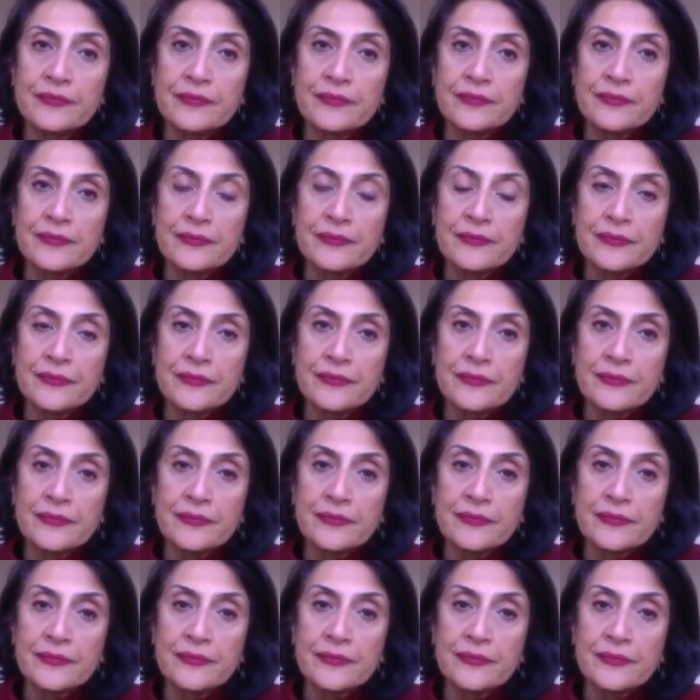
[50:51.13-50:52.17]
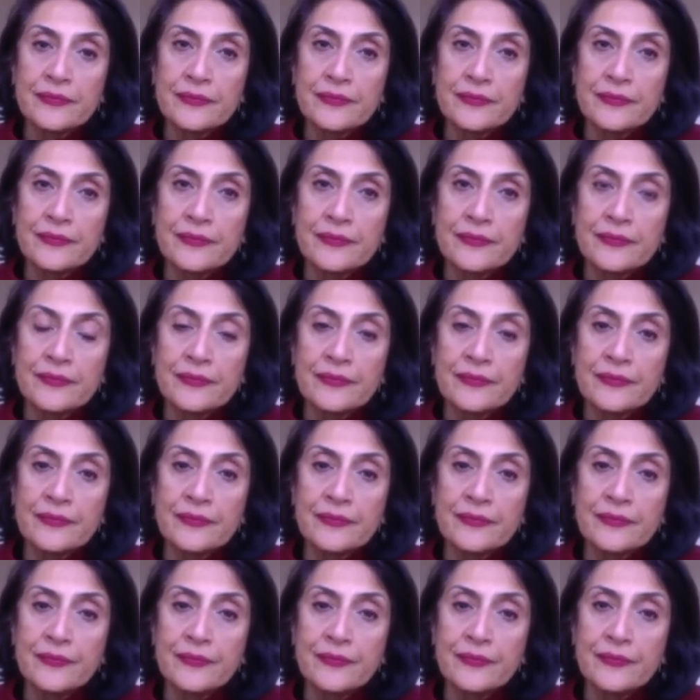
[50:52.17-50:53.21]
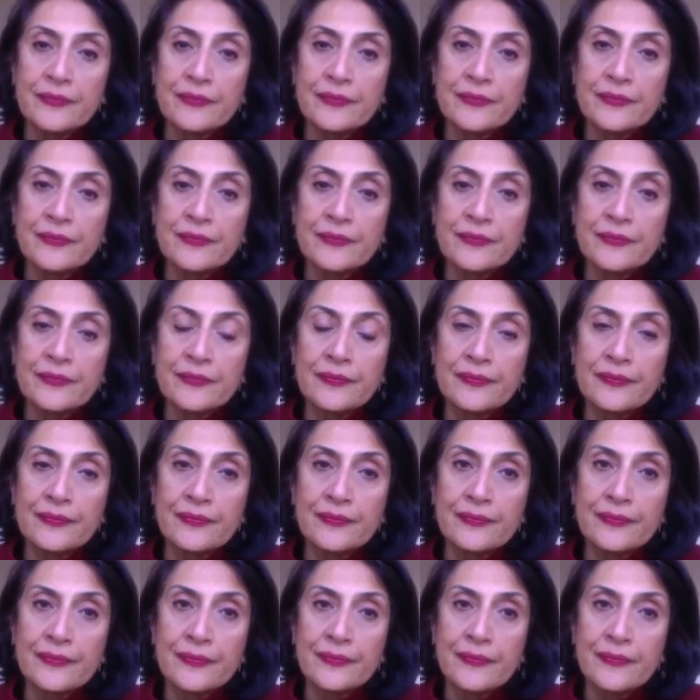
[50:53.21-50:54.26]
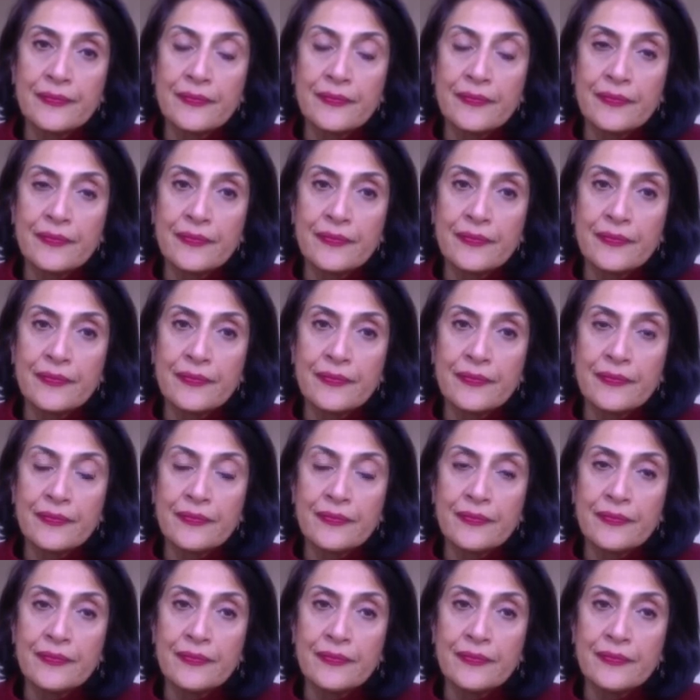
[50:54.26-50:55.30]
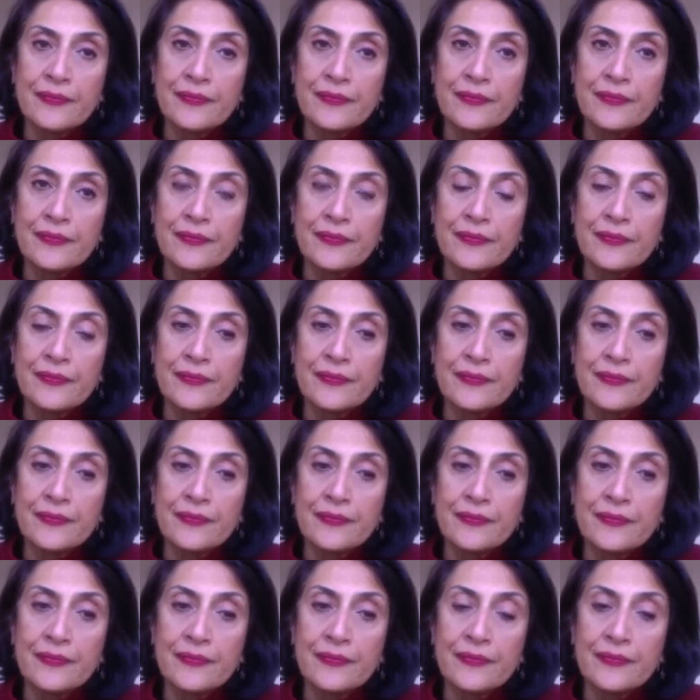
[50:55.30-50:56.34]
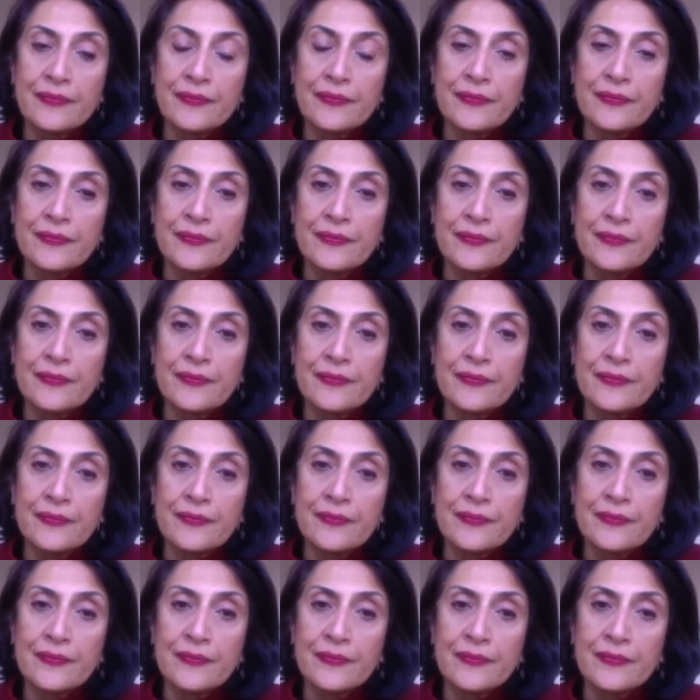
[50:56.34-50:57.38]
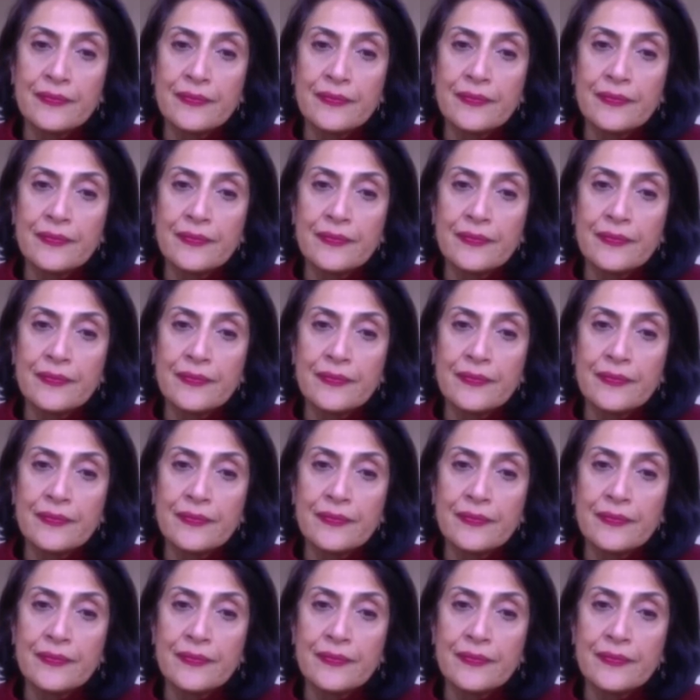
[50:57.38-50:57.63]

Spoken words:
(not speaking)